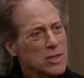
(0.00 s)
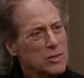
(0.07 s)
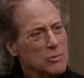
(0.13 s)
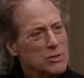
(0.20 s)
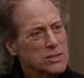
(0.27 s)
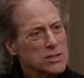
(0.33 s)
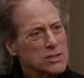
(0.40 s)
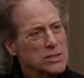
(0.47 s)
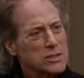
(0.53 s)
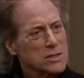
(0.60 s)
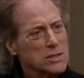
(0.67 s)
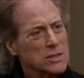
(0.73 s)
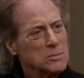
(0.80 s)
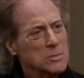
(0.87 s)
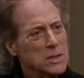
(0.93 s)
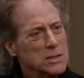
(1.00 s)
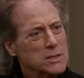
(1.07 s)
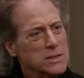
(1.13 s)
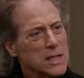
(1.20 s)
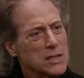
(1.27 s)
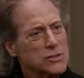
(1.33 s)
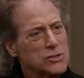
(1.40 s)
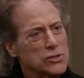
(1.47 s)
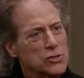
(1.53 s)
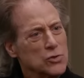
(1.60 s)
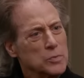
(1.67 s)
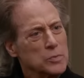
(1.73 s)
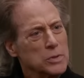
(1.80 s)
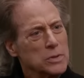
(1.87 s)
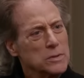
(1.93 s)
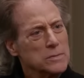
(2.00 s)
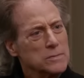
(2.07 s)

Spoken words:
Really? What's Castilian mean? Isn't that a soup?